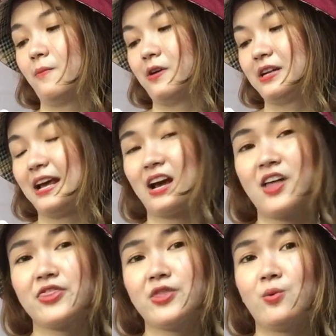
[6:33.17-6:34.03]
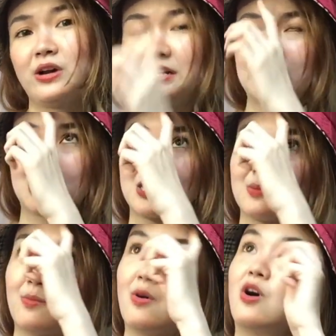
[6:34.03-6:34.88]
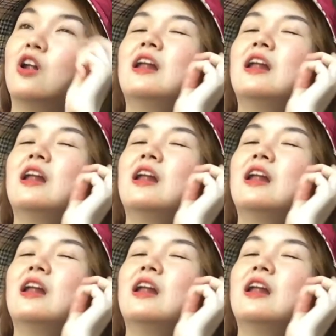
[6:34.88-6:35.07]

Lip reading: But I got the one in small,